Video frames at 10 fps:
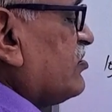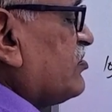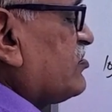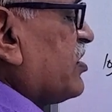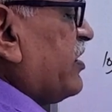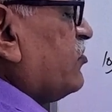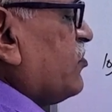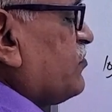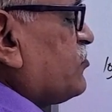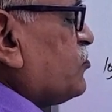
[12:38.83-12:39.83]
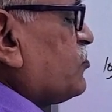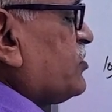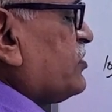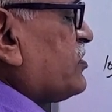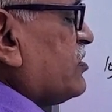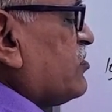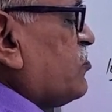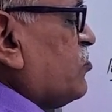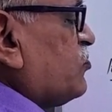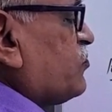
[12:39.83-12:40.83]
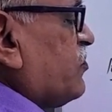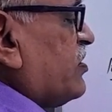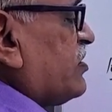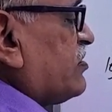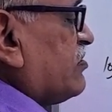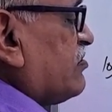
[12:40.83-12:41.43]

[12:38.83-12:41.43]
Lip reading: sin of 2 theta whole square.